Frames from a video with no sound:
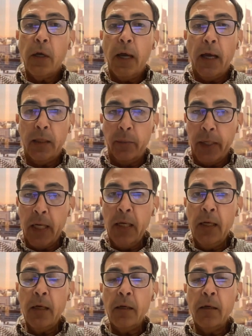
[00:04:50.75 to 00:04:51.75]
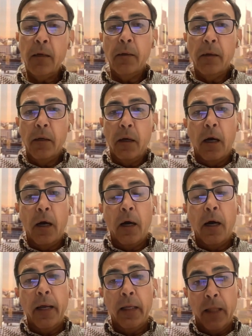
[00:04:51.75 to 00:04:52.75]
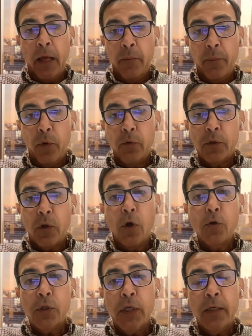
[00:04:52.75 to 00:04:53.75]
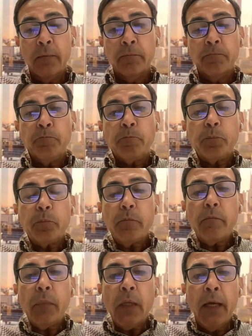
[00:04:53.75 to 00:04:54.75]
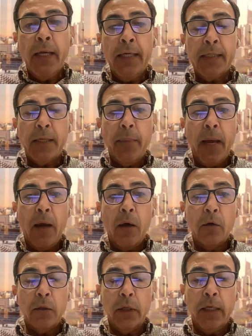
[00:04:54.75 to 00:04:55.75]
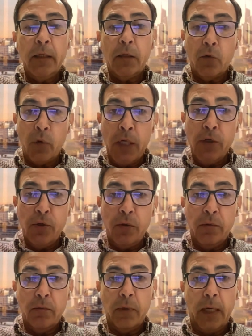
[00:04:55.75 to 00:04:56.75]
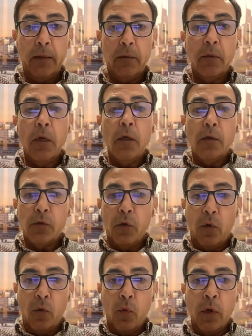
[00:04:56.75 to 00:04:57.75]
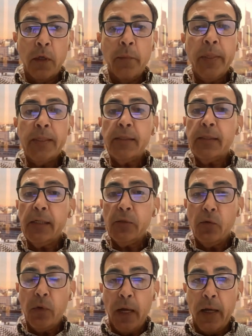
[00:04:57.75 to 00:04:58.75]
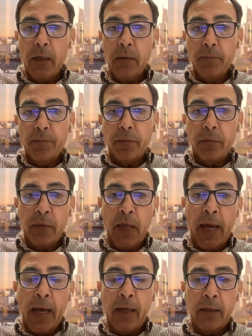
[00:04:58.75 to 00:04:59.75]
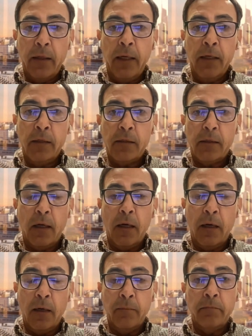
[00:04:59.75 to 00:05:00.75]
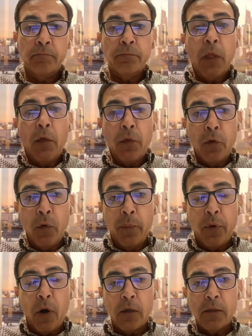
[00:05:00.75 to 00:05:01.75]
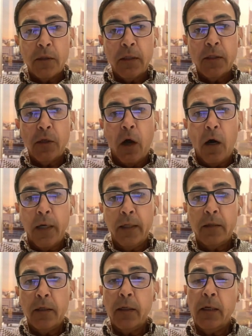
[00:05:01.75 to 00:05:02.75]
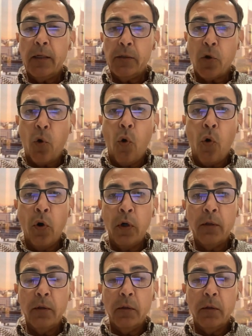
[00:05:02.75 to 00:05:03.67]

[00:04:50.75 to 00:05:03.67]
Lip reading: at the beginning. And then post-closing, it's about integration, right? So where the business is today, that is through a process is audited and scored